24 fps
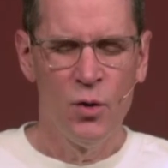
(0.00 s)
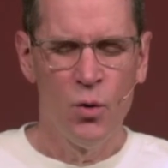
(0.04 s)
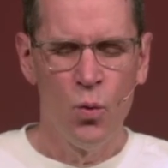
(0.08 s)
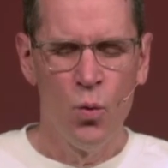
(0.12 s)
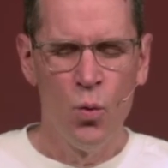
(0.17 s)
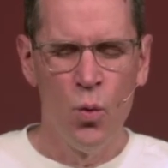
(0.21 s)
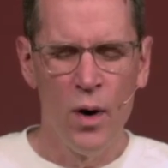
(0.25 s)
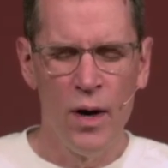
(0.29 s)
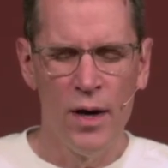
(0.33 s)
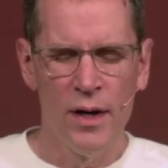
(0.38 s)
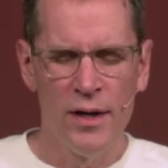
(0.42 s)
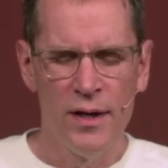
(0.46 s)

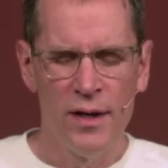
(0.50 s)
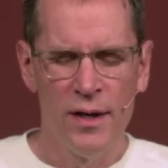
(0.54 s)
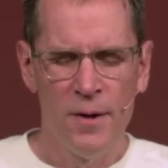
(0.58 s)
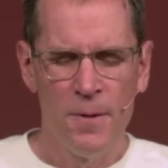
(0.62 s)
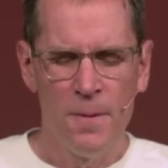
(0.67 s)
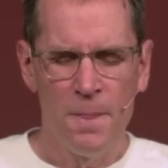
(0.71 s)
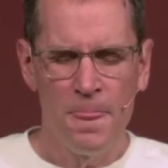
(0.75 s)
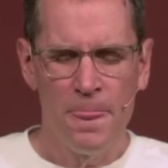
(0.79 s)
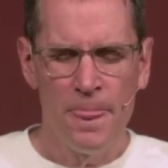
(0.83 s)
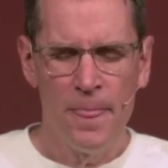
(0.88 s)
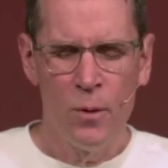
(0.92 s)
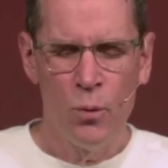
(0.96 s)
what
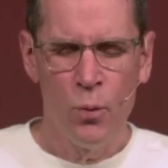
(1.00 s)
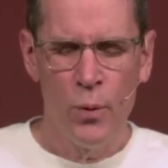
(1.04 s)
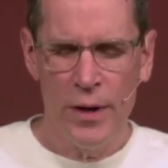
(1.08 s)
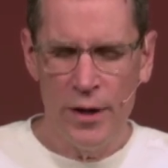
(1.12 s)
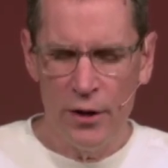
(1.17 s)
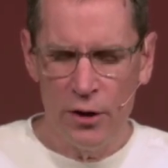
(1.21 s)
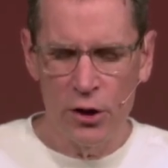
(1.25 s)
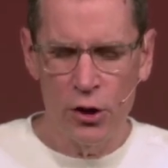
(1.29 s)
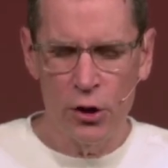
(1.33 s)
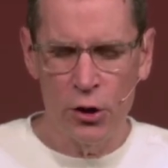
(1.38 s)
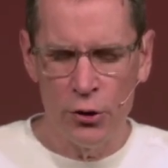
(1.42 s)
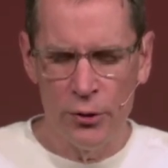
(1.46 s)

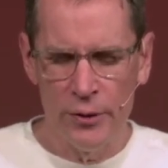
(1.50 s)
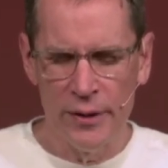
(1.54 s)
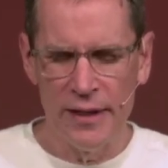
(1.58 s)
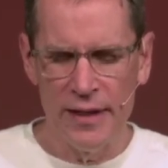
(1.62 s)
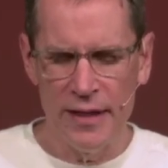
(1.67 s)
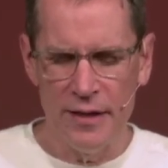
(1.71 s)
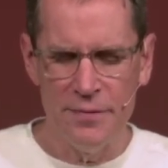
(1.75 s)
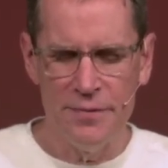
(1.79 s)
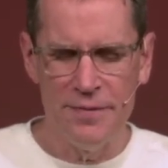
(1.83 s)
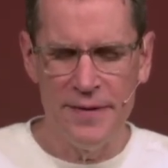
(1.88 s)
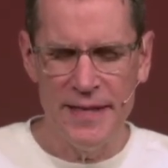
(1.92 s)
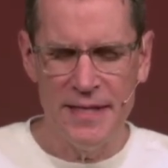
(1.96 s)
we are
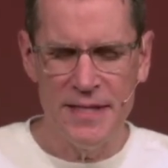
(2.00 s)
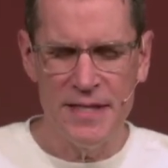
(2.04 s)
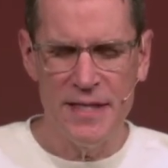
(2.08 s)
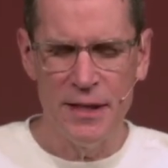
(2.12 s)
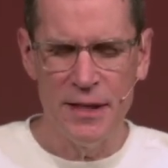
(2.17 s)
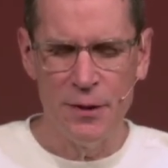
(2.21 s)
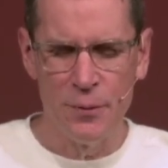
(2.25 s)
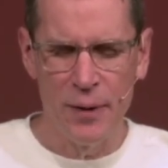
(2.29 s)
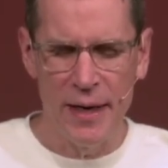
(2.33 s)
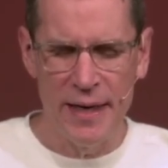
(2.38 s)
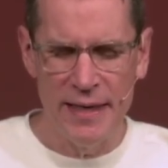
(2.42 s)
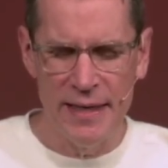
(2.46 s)
currently
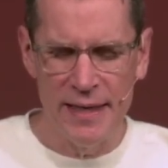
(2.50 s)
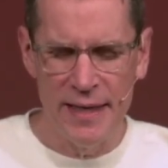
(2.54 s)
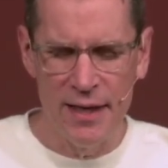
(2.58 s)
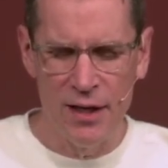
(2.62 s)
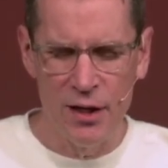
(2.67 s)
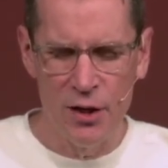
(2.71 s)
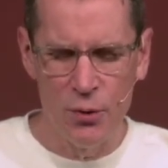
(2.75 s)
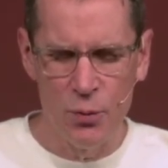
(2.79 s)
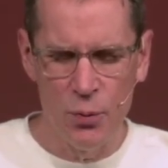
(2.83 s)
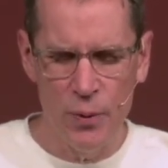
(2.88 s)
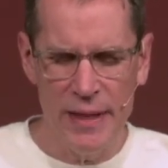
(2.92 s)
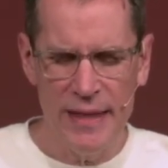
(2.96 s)
facing right
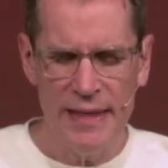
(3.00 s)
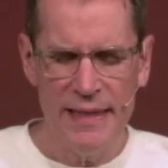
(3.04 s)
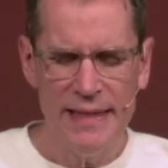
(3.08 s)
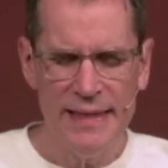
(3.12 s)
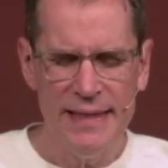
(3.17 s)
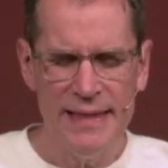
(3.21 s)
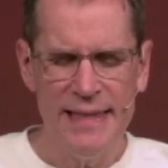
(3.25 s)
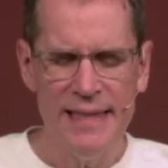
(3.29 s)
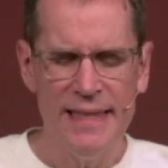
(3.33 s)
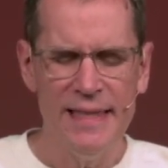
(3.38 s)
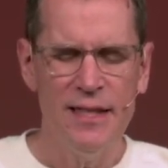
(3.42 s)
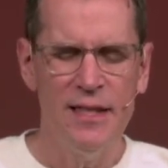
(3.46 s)
now. We
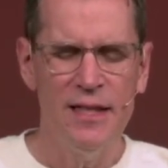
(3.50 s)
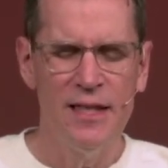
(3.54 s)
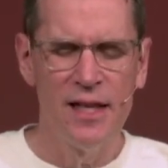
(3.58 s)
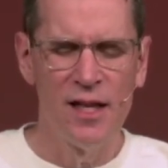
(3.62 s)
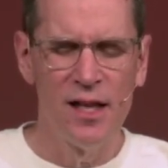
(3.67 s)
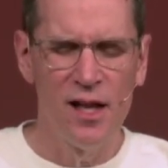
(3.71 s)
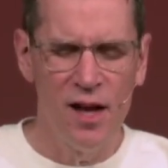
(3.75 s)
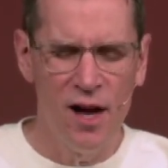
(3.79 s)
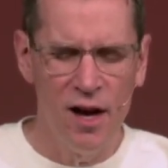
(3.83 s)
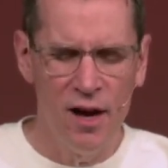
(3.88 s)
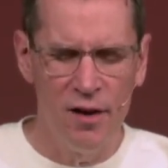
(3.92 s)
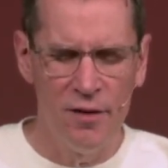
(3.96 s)
need
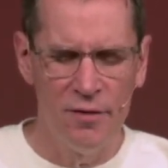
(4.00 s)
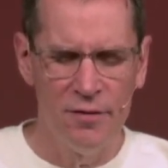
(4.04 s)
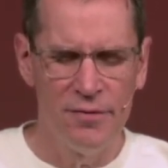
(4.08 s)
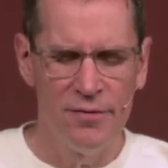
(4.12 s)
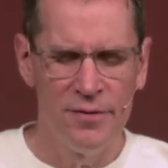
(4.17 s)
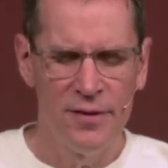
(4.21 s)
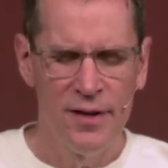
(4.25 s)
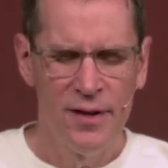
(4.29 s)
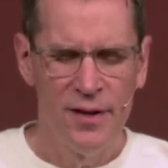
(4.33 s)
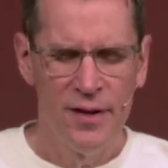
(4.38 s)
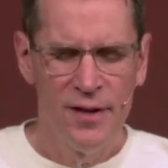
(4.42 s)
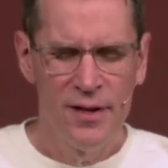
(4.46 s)
love,
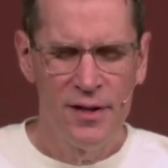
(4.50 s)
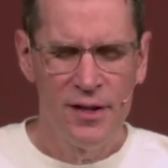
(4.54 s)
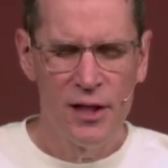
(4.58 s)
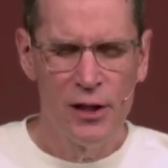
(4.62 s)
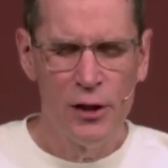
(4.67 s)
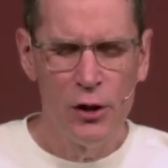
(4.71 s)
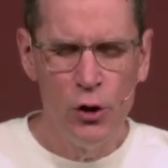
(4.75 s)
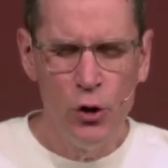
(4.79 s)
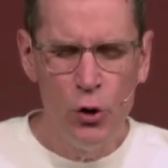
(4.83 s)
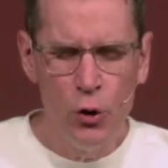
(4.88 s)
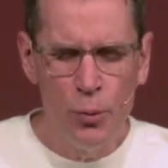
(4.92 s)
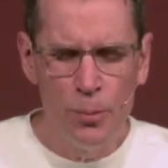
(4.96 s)
the
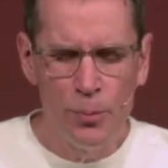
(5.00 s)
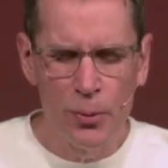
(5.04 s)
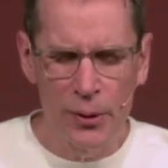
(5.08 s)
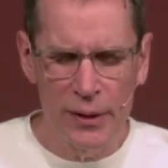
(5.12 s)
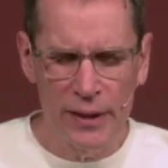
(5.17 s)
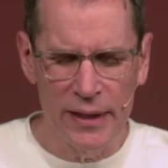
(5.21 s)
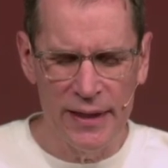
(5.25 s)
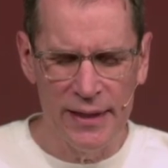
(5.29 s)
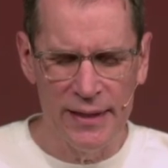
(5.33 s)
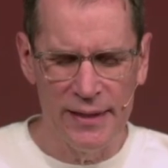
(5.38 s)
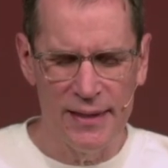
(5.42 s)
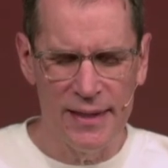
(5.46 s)

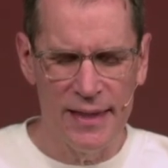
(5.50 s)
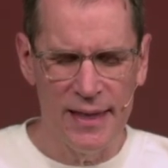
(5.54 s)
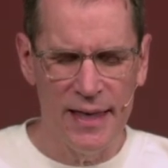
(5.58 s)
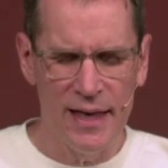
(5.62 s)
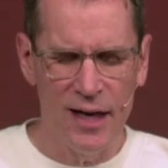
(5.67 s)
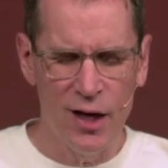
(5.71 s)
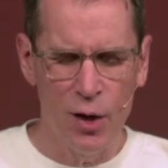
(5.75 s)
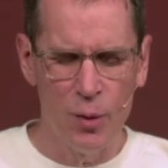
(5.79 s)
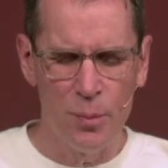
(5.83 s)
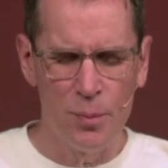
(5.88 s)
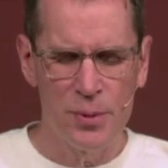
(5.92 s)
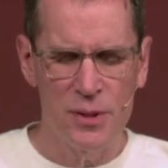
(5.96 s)
lubricant that
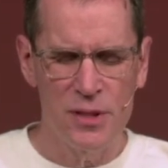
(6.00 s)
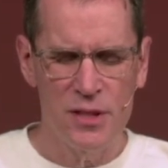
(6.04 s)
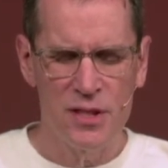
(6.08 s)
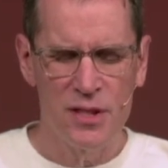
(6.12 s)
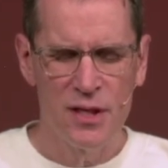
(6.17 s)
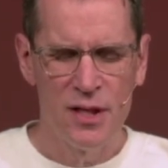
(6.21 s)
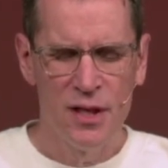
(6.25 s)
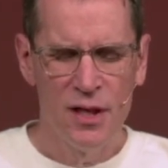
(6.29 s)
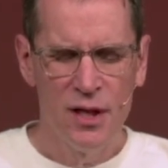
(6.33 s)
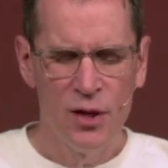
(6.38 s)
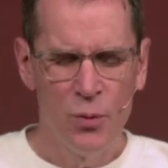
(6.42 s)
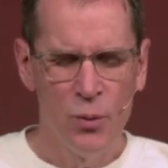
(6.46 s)
helps
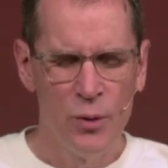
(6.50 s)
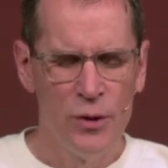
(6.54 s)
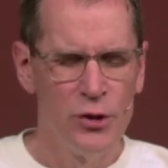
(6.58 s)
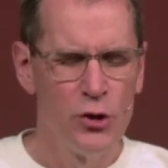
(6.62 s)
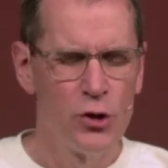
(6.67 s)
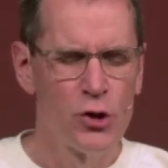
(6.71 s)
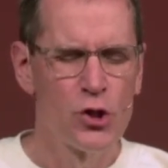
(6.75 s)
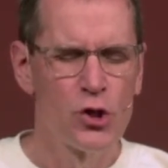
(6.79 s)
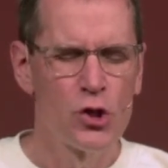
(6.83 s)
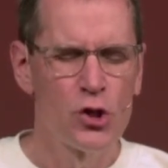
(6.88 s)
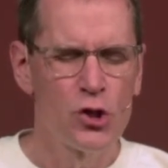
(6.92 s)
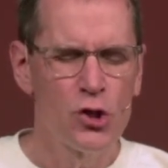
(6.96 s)
when
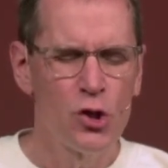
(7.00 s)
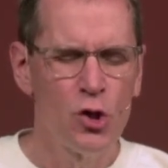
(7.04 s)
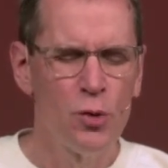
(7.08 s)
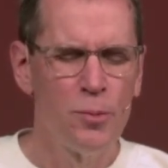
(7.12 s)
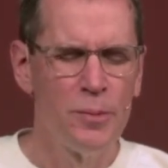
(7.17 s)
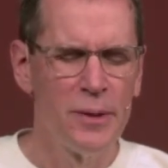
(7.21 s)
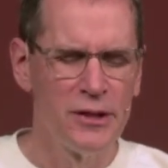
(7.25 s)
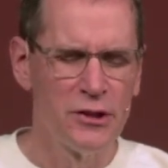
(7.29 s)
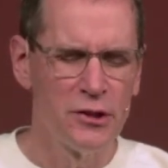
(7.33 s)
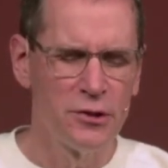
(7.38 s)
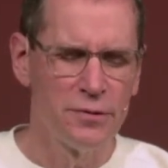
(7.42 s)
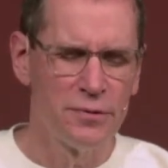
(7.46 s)
there's so
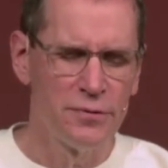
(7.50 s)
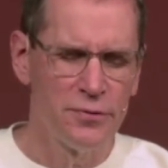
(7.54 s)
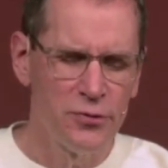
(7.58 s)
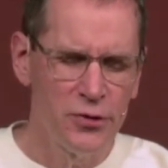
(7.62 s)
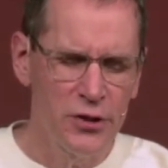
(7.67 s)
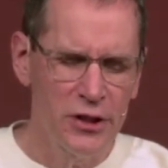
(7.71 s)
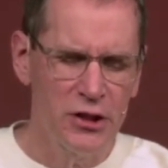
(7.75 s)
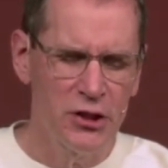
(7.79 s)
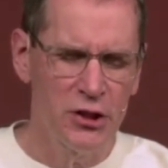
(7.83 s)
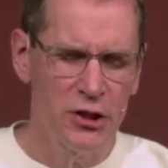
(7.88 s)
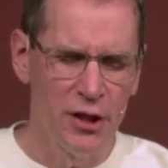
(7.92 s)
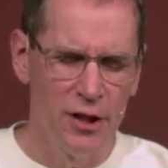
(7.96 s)
much
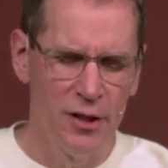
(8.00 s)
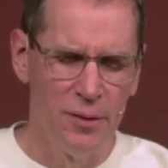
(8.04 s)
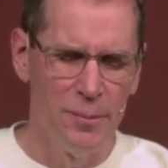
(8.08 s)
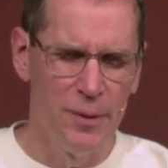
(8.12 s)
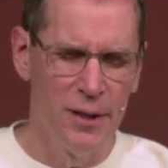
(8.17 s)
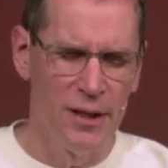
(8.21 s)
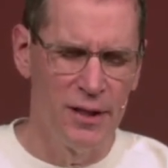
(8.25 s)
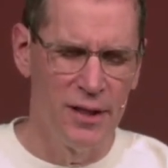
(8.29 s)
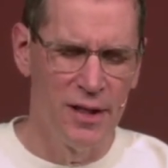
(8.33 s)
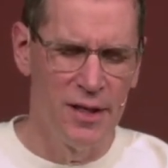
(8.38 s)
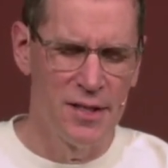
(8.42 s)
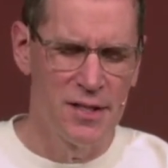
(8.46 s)
friction
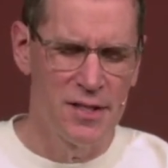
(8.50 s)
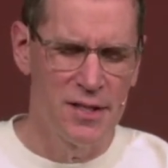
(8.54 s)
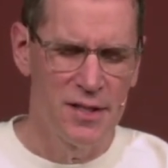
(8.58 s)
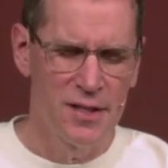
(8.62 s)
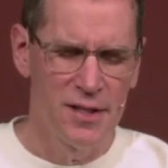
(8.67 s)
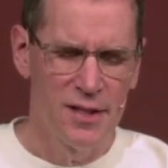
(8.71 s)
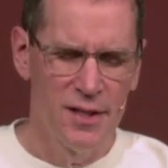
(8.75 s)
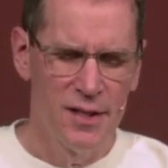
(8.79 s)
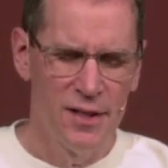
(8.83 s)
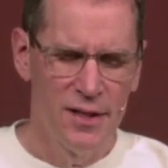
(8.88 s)
among us.